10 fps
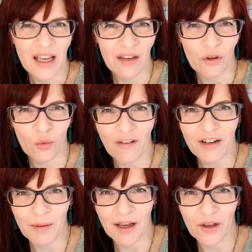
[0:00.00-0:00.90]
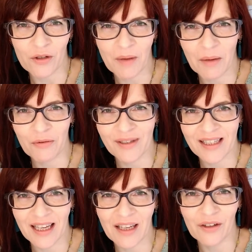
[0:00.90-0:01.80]
if you're worried about those people
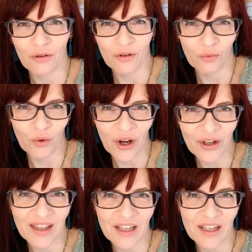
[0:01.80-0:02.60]
seeing your work,